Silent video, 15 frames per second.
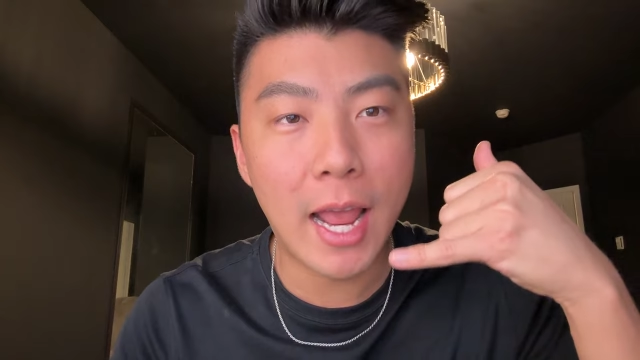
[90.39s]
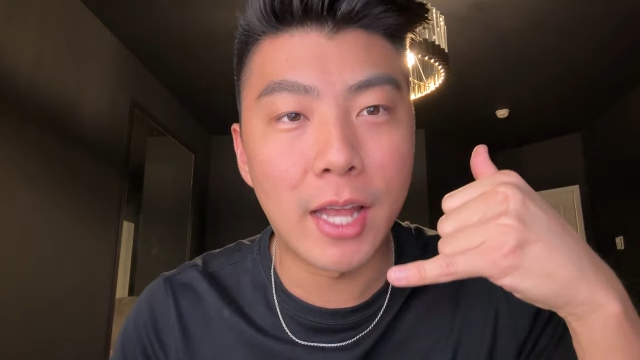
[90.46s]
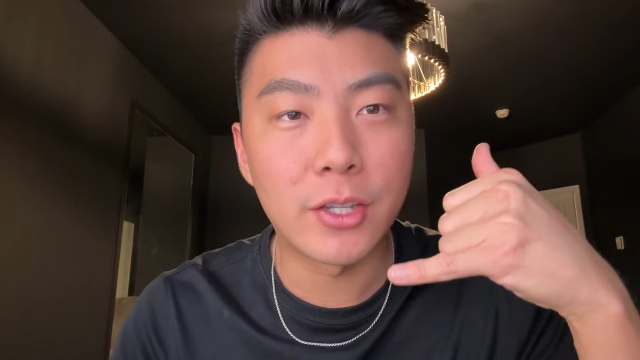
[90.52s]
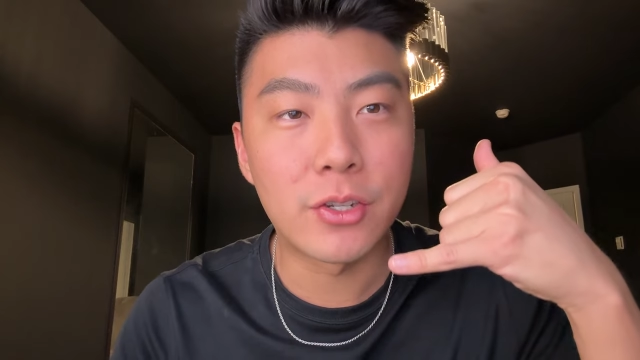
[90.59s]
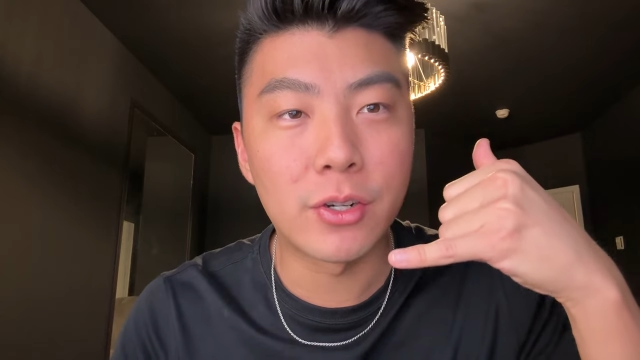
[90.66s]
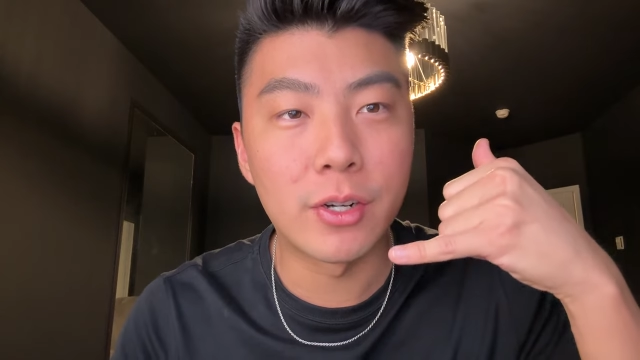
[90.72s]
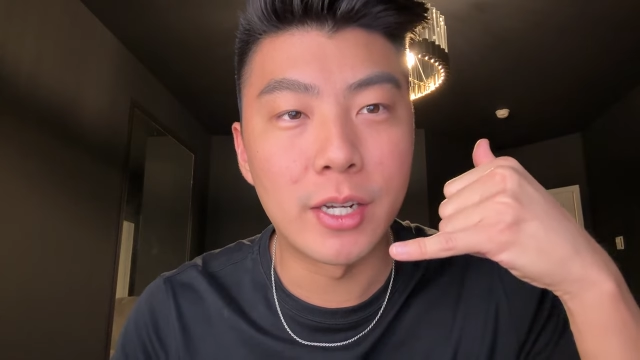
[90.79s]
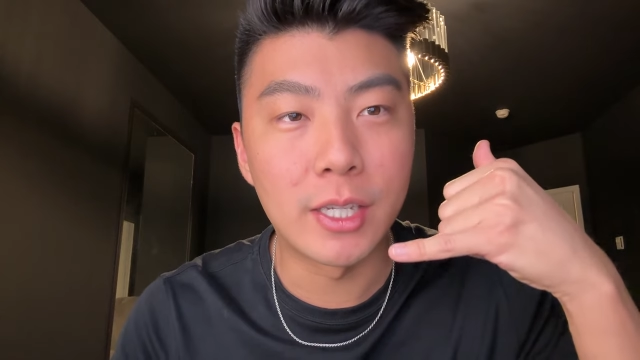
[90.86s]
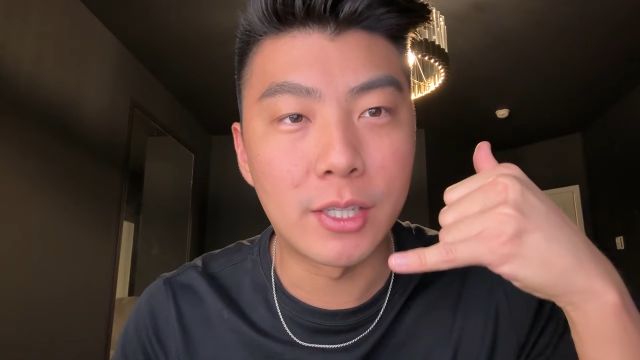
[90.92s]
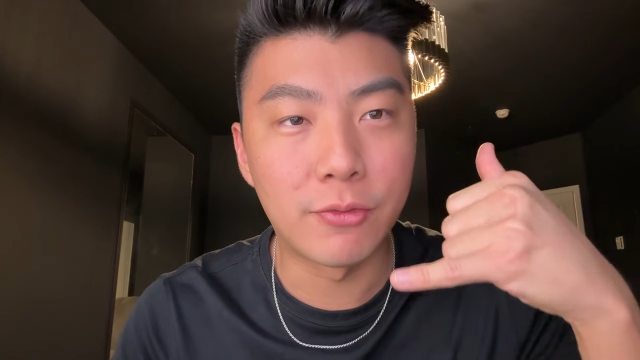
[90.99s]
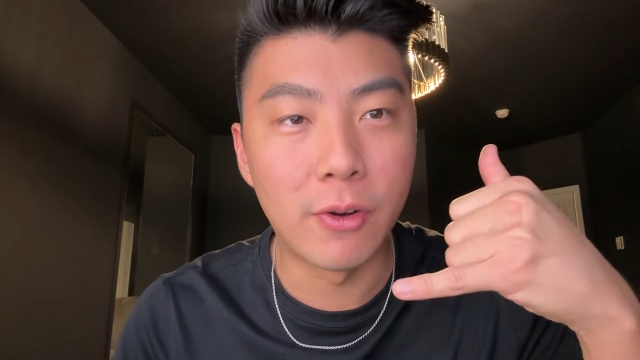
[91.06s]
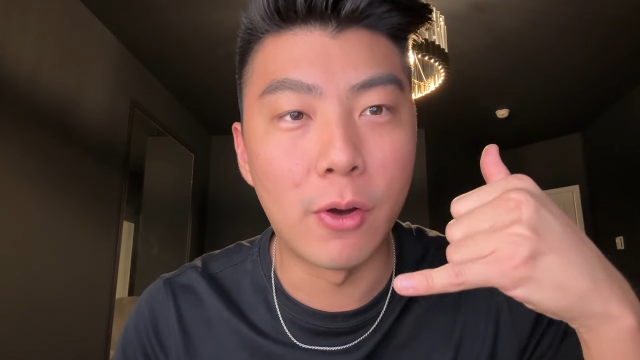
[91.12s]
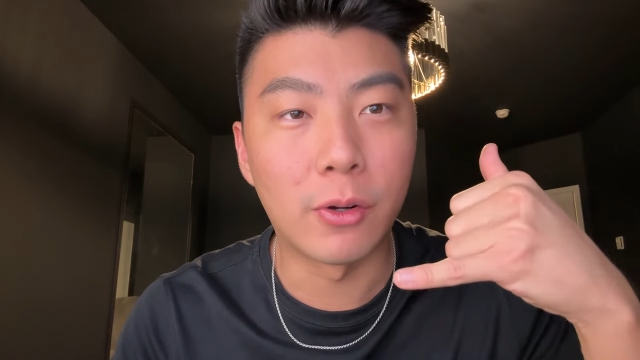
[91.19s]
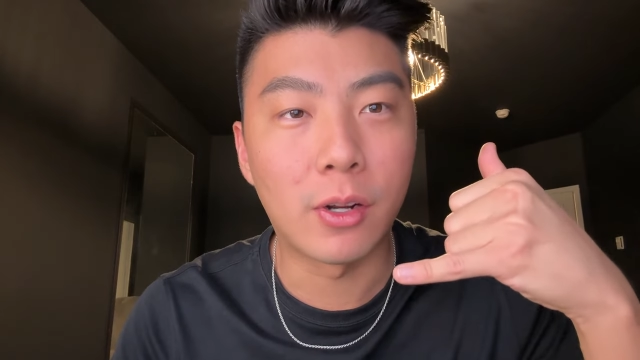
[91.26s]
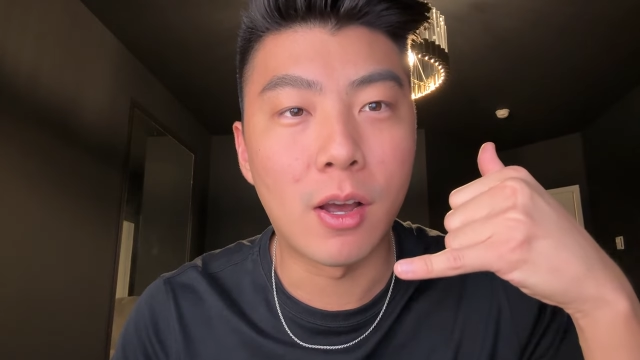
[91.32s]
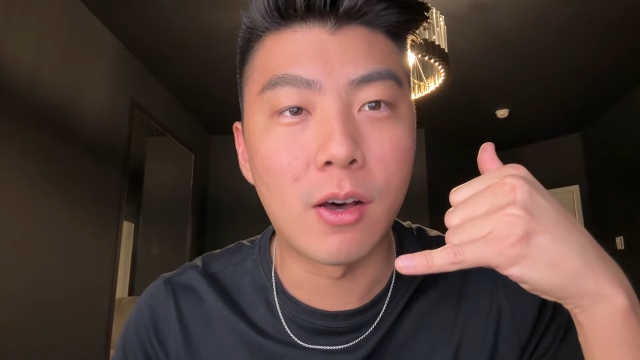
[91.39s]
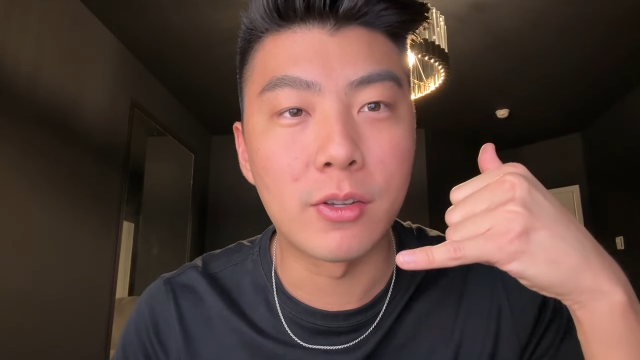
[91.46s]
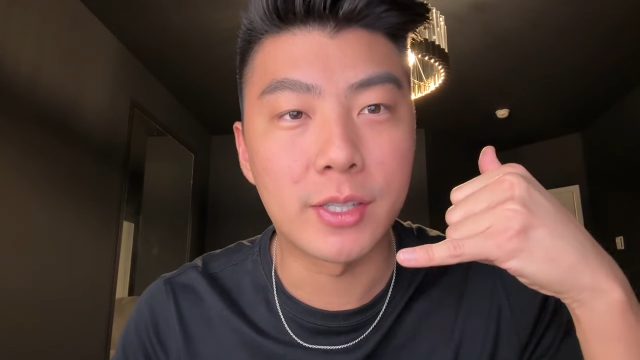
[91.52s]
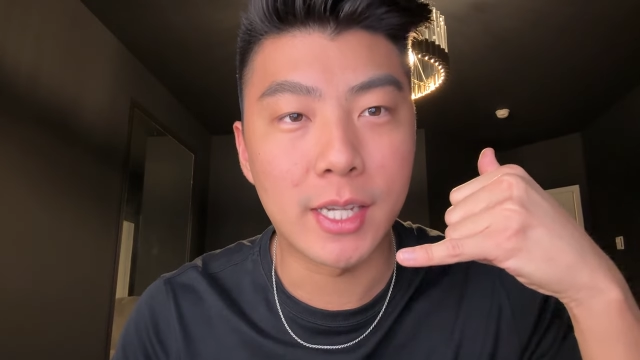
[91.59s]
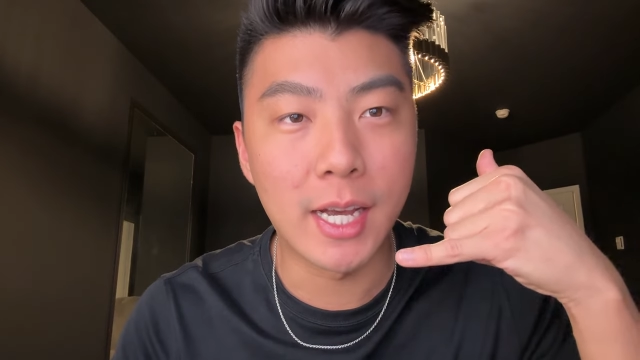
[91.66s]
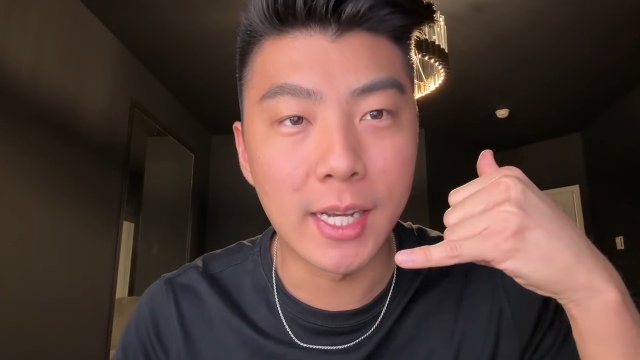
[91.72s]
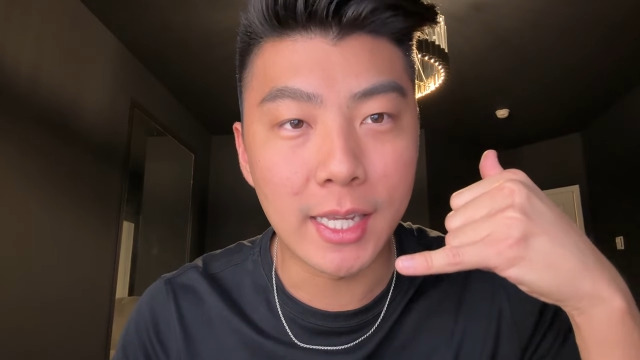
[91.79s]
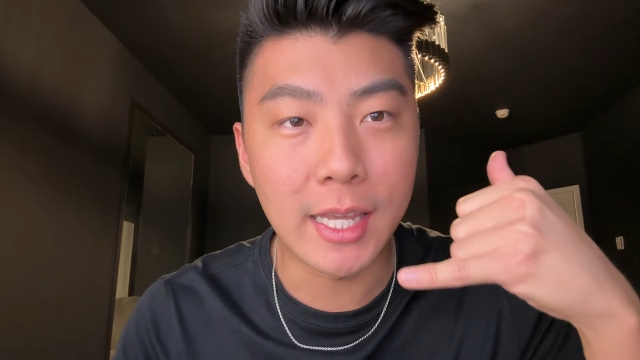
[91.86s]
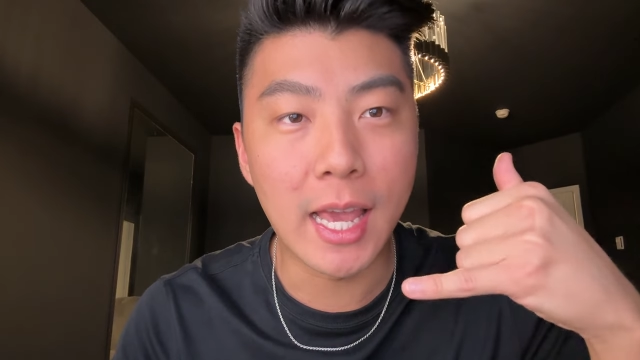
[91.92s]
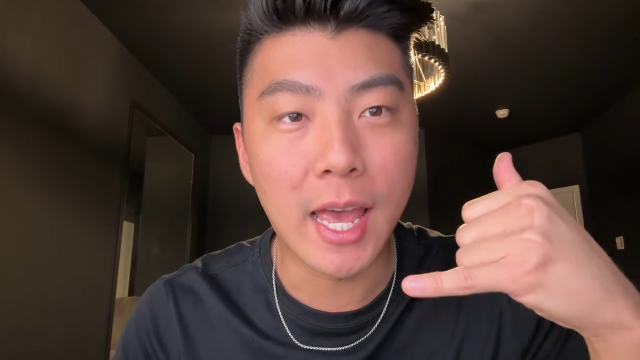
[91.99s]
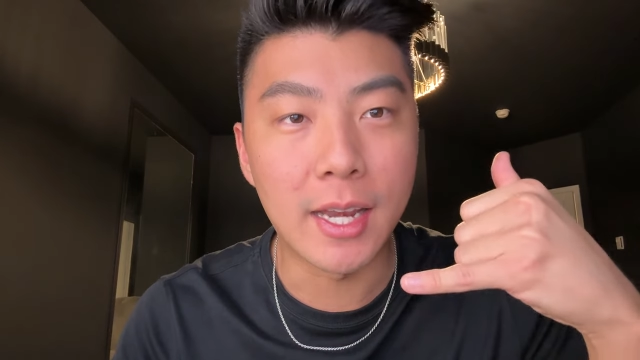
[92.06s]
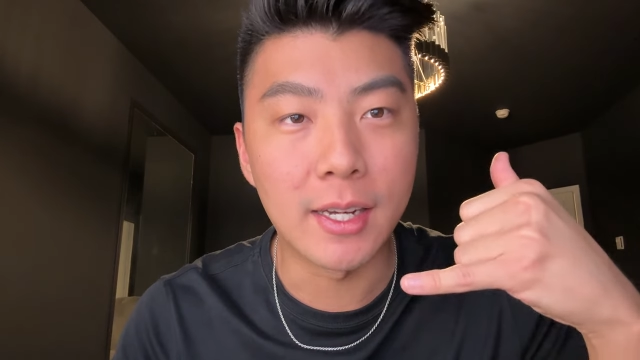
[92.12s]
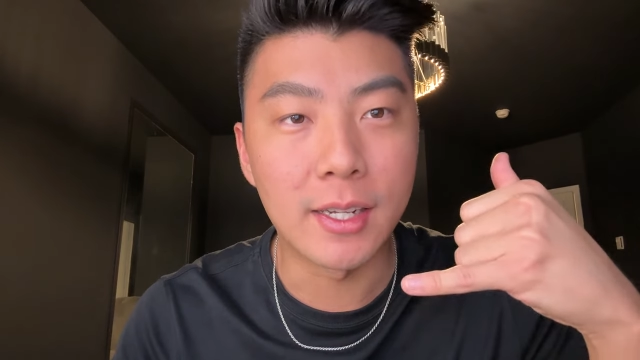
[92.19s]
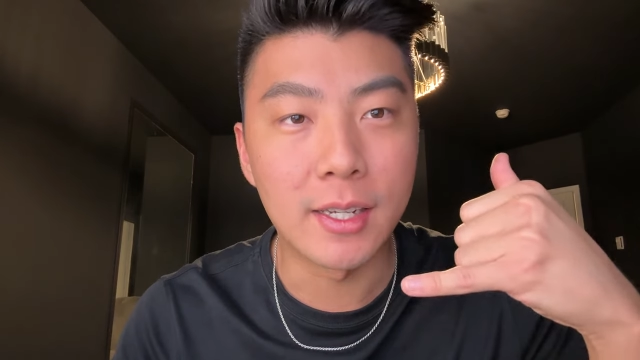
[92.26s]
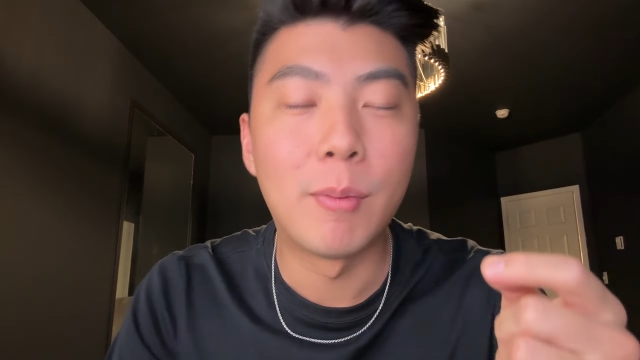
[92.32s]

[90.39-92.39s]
answer his phone calls again.